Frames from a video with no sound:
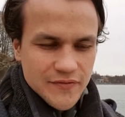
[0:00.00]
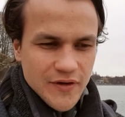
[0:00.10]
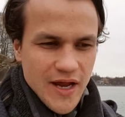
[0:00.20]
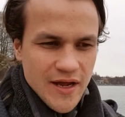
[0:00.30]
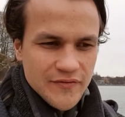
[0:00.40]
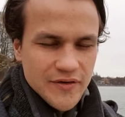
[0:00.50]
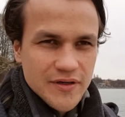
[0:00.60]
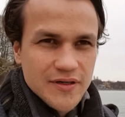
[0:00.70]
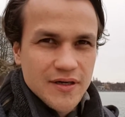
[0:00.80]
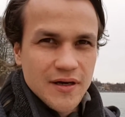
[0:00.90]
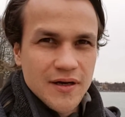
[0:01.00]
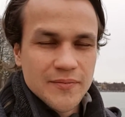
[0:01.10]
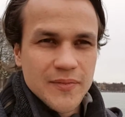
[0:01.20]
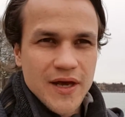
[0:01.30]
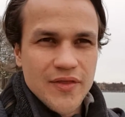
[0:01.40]
forever.
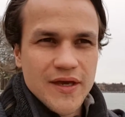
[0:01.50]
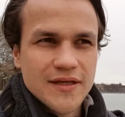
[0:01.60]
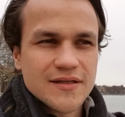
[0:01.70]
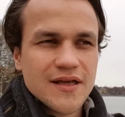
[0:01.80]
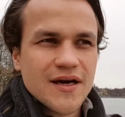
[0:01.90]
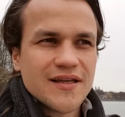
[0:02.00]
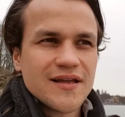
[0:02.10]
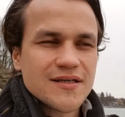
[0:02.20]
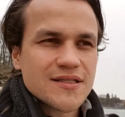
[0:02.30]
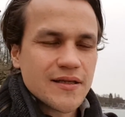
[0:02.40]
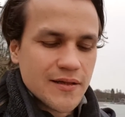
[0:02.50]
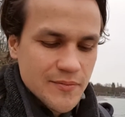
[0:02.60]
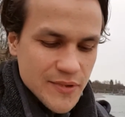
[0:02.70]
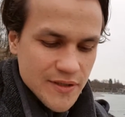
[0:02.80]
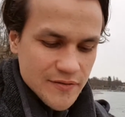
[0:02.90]
I think it got lost a
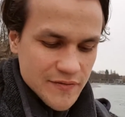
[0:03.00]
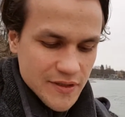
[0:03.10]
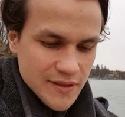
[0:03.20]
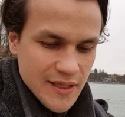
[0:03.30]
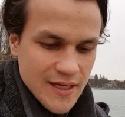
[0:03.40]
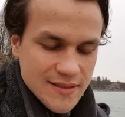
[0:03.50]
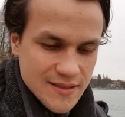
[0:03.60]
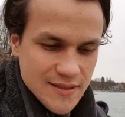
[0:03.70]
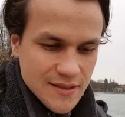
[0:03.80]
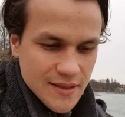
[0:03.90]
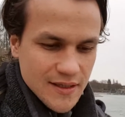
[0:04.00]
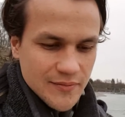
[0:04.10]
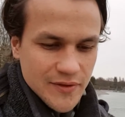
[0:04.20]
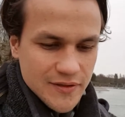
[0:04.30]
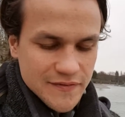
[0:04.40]
little bit over the last
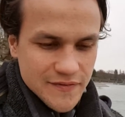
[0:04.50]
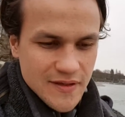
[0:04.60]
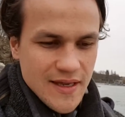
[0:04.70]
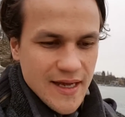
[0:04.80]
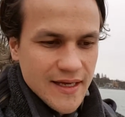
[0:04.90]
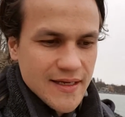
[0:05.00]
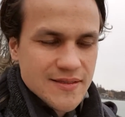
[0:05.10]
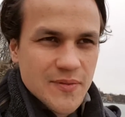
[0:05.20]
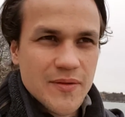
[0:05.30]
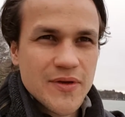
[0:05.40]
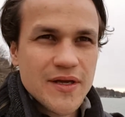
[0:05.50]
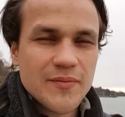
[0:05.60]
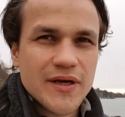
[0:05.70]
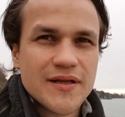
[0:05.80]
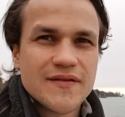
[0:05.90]
couple of decades maybe,
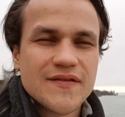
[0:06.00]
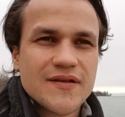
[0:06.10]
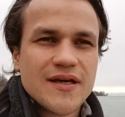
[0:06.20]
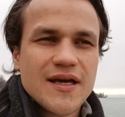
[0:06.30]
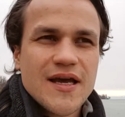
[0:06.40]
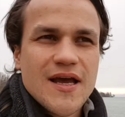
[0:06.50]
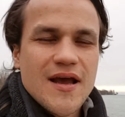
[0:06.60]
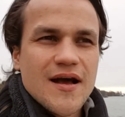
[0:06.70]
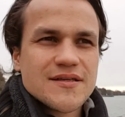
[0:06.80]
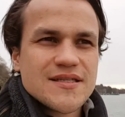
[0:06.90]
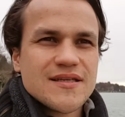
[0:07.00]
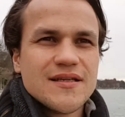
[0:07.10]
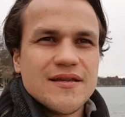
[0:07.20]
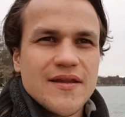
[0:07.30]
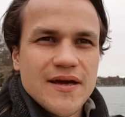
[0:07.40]
but it's
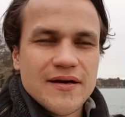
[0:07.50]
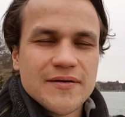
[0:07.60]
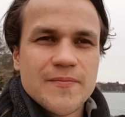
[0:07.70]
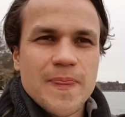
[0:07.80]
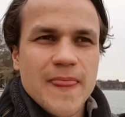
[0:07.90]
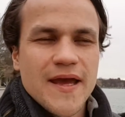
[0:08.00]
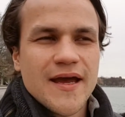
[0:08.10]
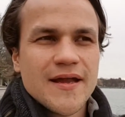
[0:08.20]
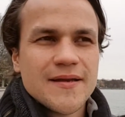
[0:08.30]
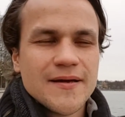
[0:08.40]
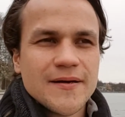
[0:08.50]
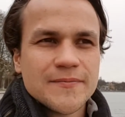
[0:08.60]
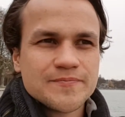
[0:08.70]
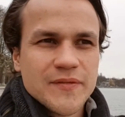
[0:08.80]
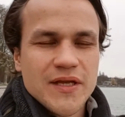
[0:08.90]
still there. And
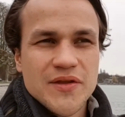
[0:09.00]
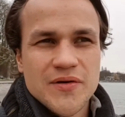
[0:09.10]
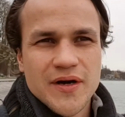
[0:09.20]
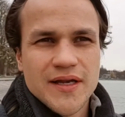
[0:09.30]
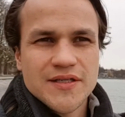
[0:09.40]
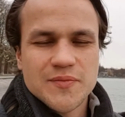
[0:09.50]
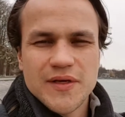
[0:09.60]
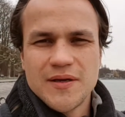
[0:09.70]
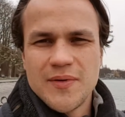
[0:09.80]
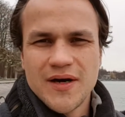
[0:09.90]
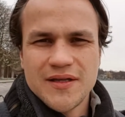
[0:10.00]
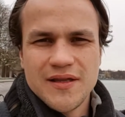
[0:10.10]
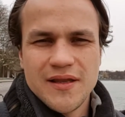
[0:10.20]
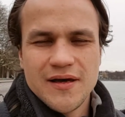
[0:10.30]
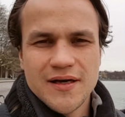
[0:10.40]
in yoga they speak about it
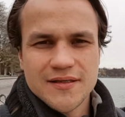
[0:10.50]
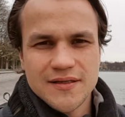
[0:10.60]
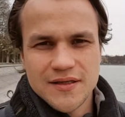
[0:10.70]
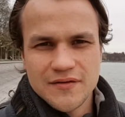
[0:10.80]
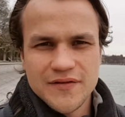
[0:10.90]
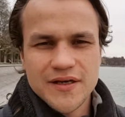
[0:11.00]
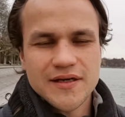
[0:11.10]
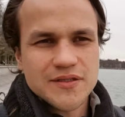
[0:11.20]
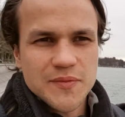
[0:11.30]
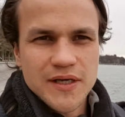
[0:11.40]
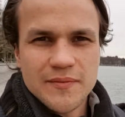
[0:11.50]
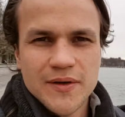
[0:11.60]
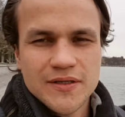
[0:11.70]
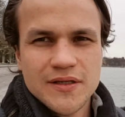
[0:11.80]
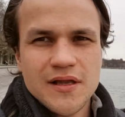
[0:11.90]
a lot, in Ayurveda they speak
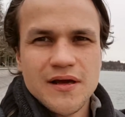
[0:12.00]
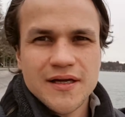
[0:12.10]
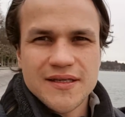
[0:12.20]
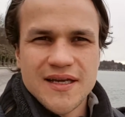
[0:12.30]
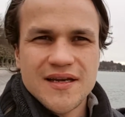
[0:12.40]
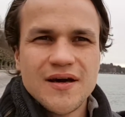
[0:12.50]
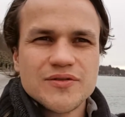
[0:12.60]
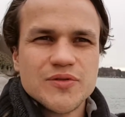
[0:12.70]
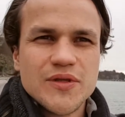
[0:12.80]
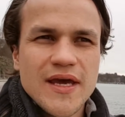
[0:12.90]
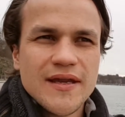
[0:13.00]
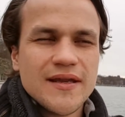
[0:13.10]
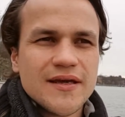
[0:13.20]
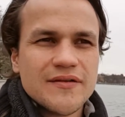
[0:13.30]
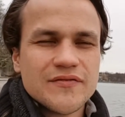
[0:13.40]
about it a lot, and now today
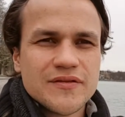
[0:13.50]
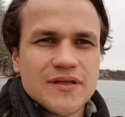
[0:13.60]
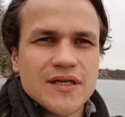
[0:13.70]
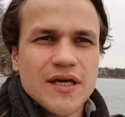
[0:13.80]
they even